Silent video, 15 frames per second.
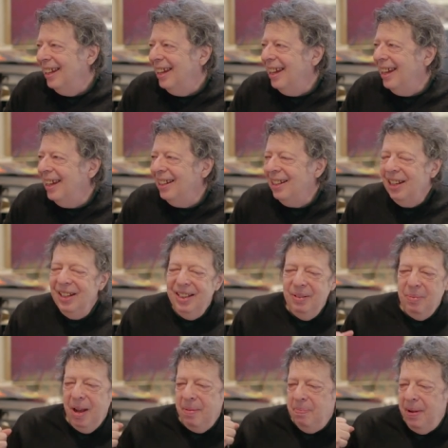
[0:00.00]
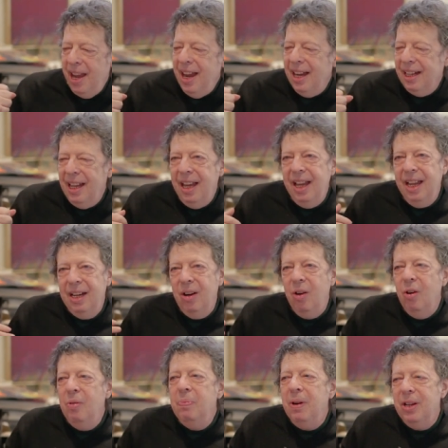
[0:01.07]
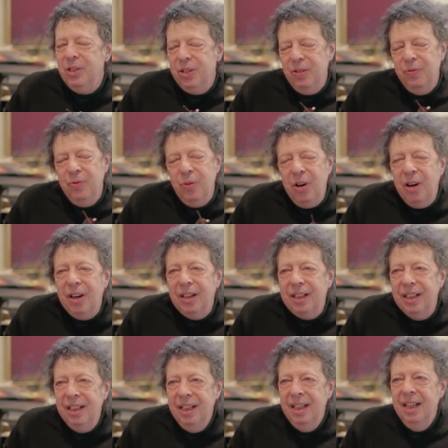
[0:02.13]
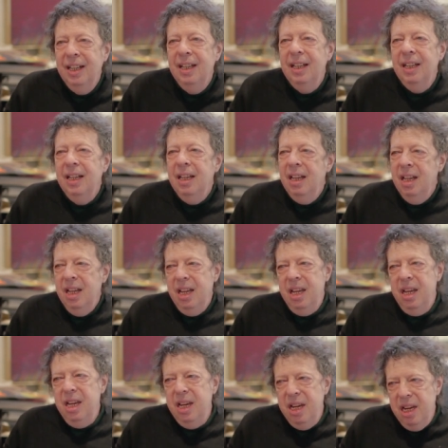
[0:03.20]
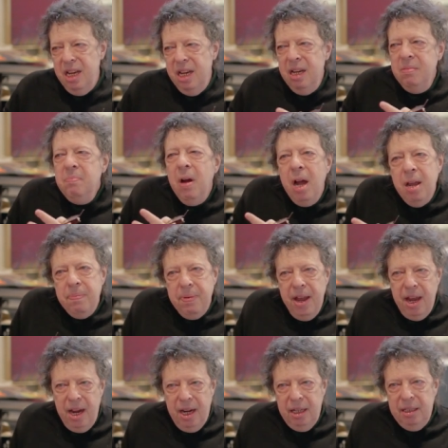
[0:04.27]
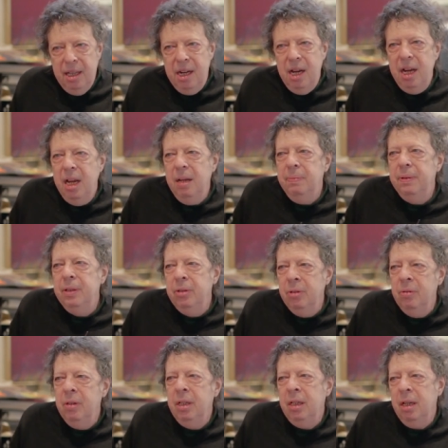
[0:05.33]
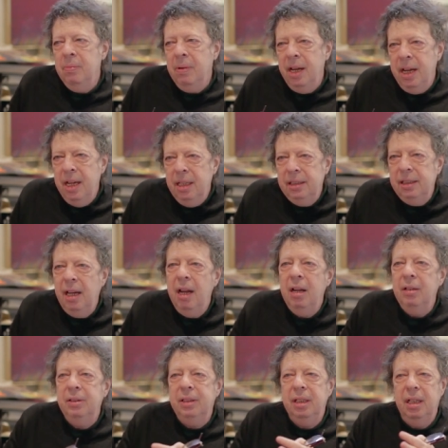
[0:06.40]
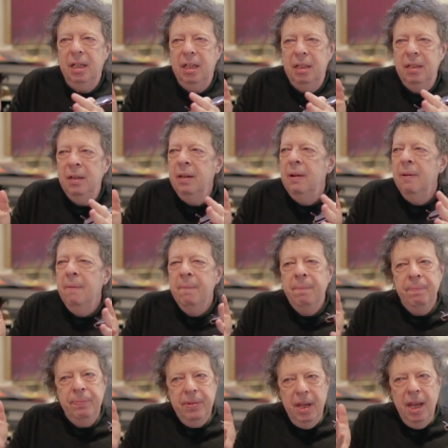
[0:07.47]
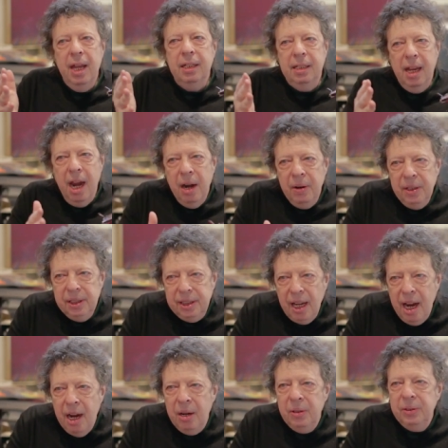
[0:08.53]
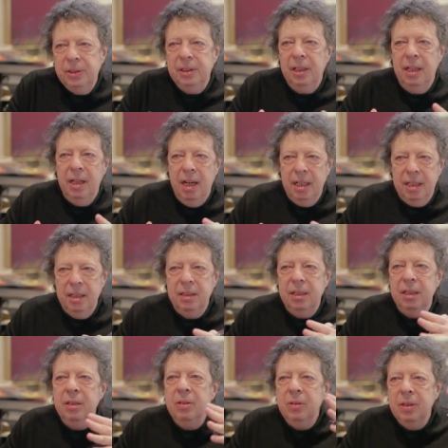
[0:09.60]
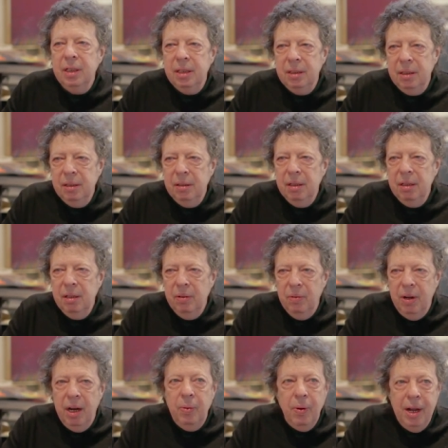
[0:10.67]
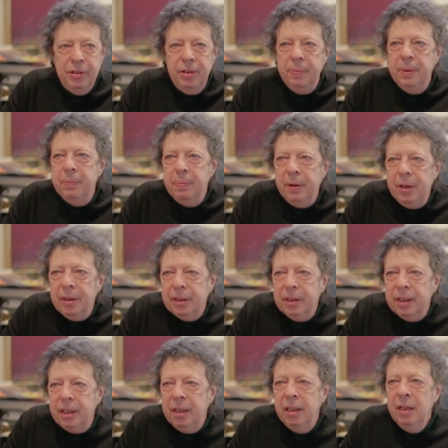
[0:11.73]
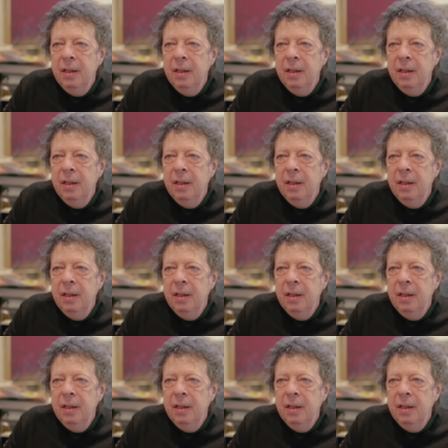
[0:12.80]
And in my bag, I had a whole bunch of work in my bag that I had been doing at my aunt's house and in, at Gary's house, and I continued in when I wound up in Berkeley.